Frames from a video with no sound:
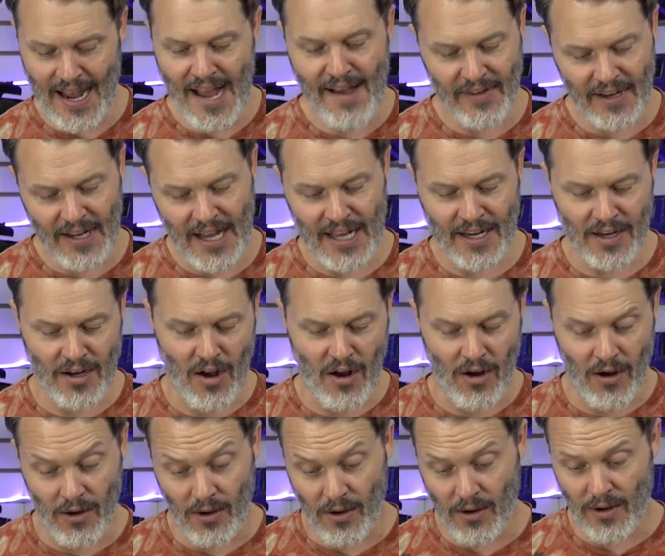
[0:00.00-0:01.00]
I haven't gotten
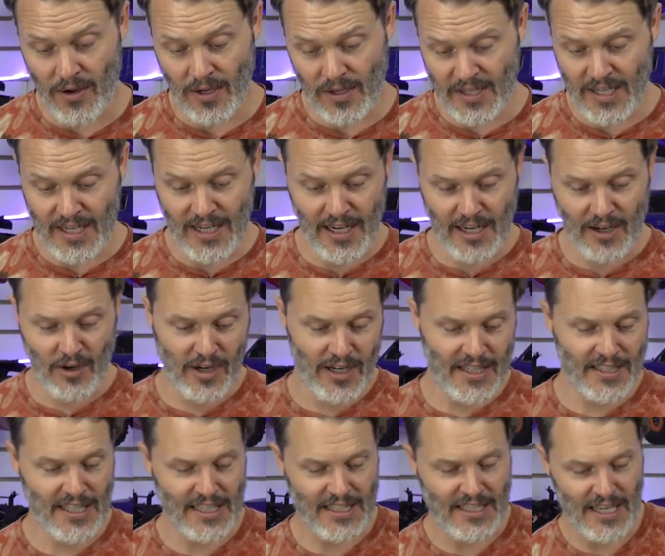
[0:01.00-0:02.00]
all the nitty
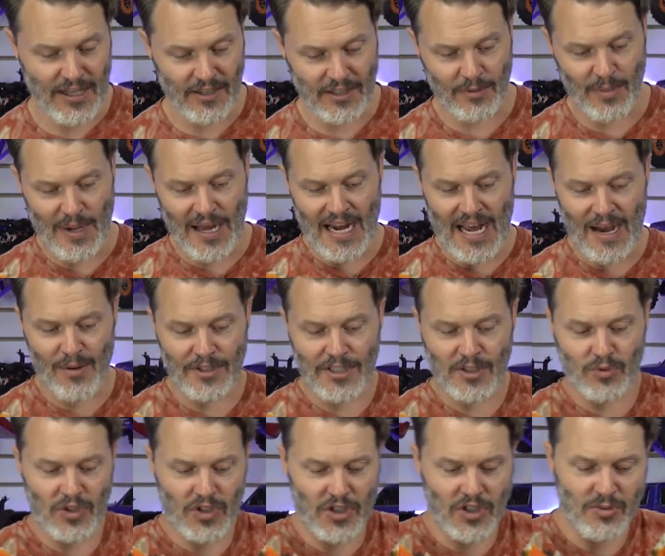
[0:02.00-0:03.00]
gritty details about how it
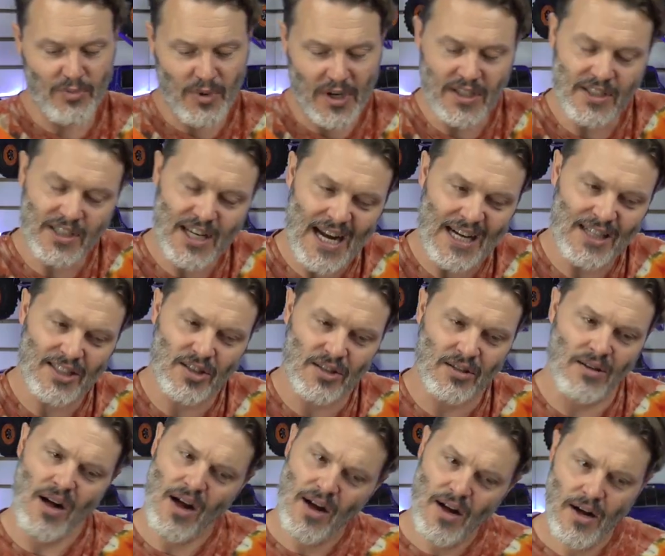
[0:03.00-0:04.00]
switches because
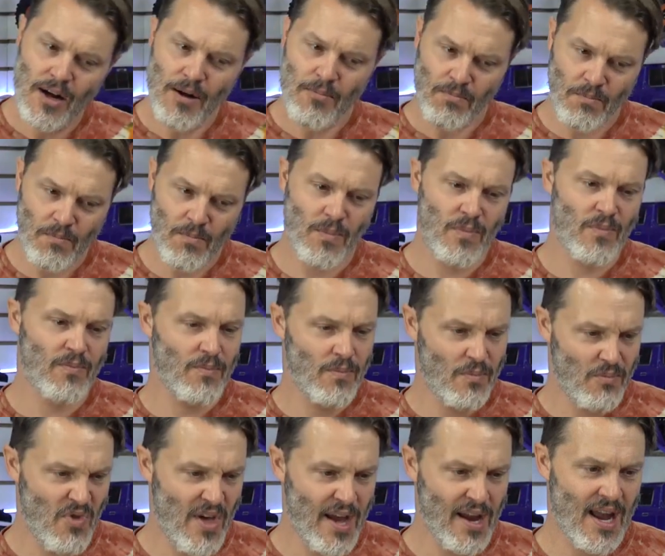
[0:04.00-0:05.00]
Castle,
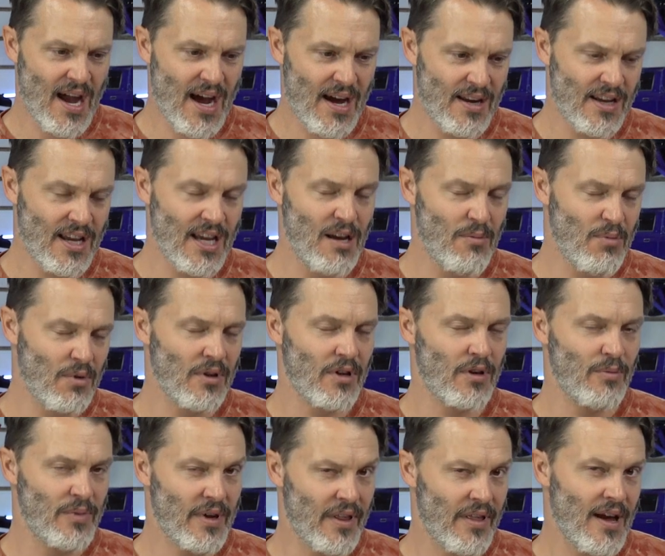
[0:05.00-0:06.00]
they kind of keep a
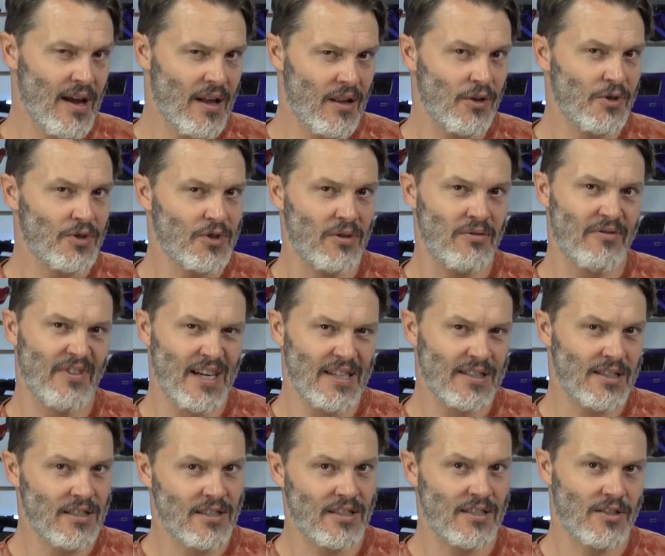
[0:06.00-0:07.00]
little bit of that close to the
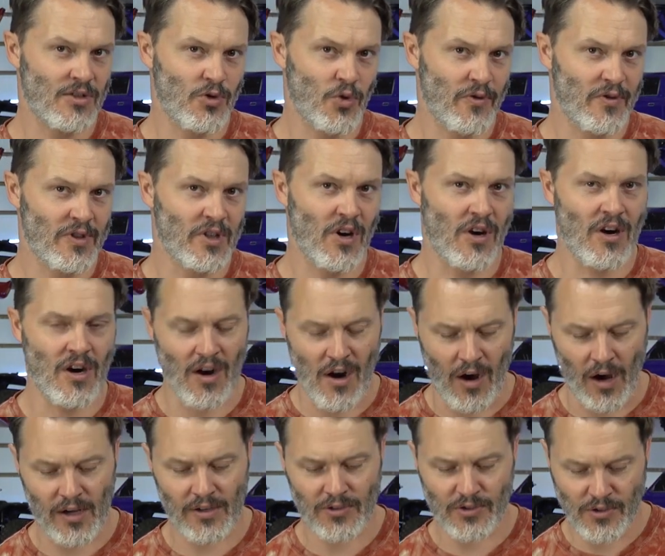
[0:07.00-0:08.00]
vest. It's sort of a dark
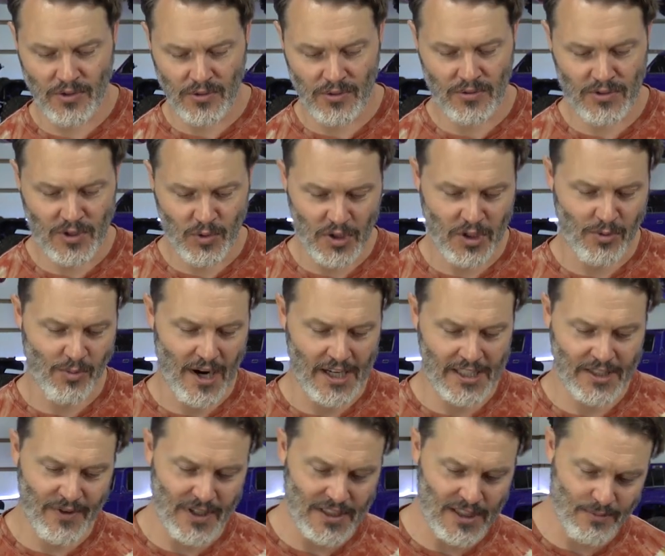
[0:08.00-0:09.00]
art to switch
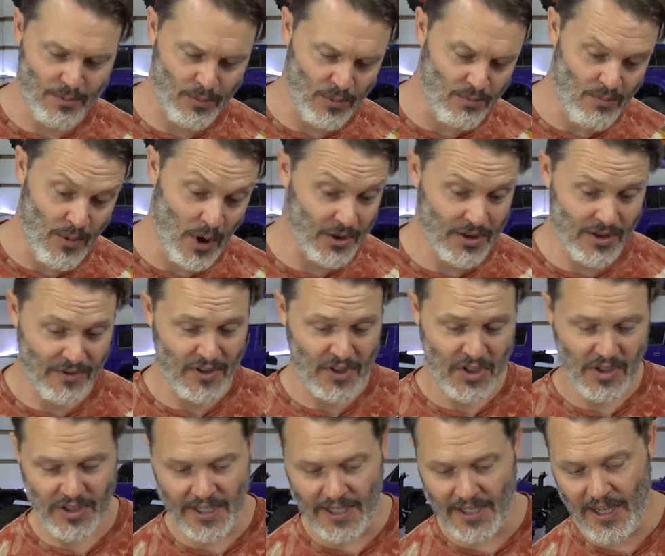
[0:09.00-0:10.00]
MOSFETs most
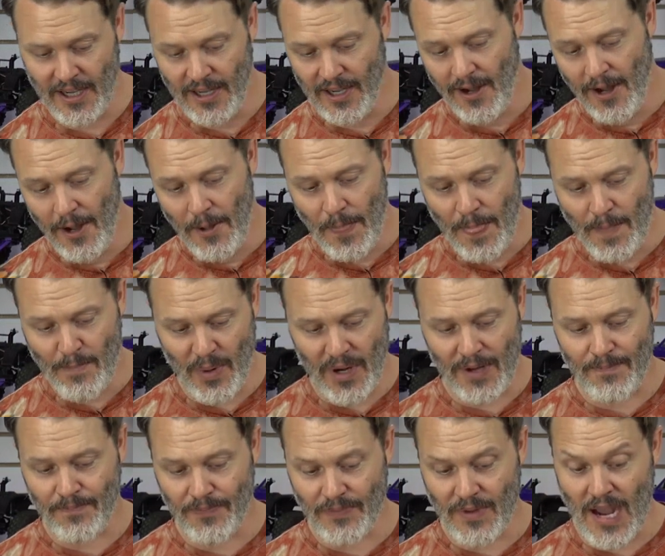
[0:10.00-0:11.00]
efficiently.
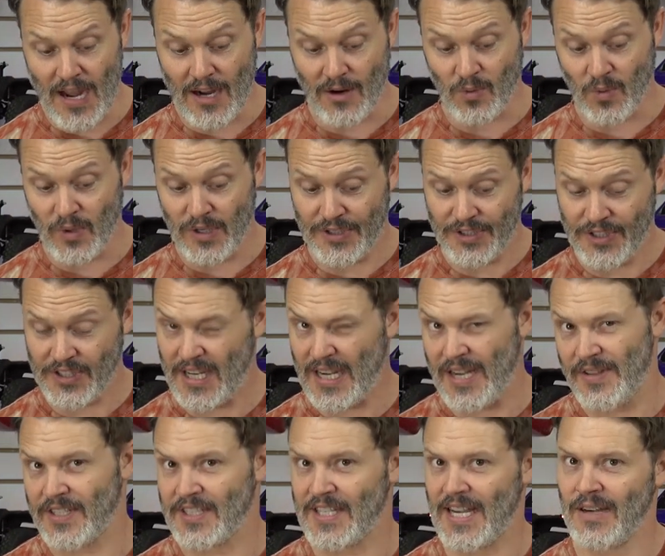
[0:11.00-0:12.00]
But I will
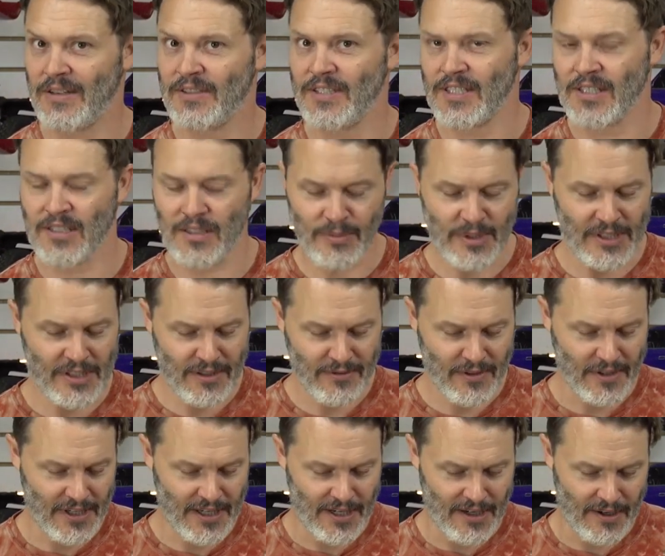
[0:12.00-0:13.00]
say the sound is a little bit
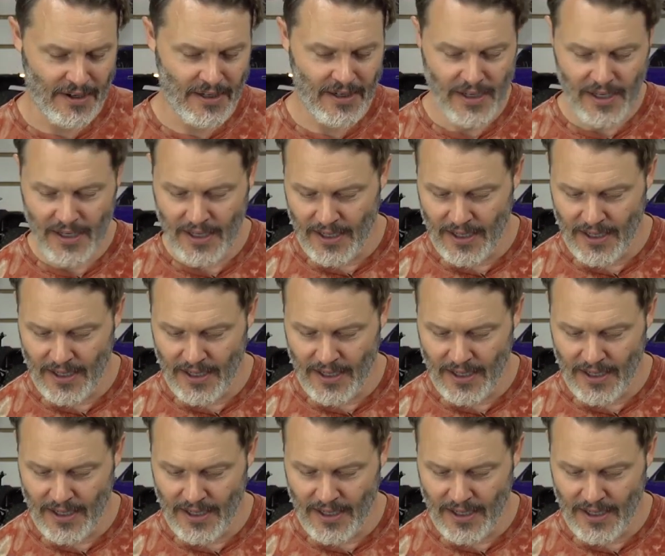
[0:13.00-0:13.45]
different here.